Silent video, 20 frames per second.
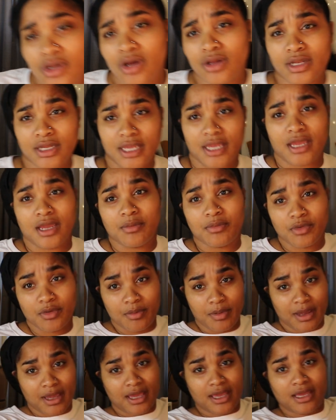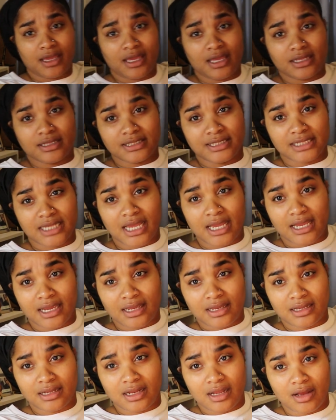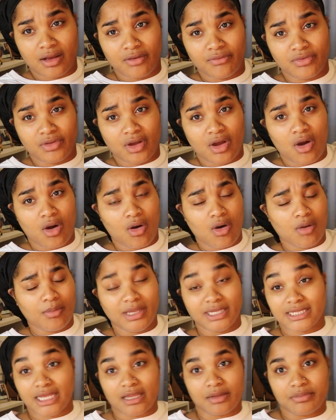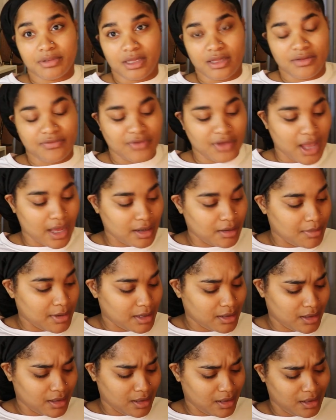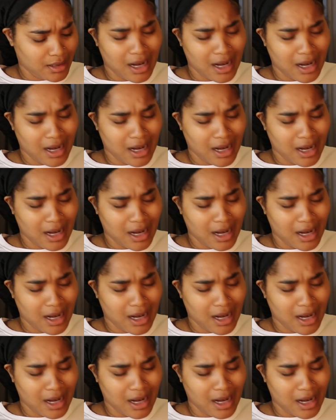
y'all the camera bag inside of the haul because I completely forgot about it,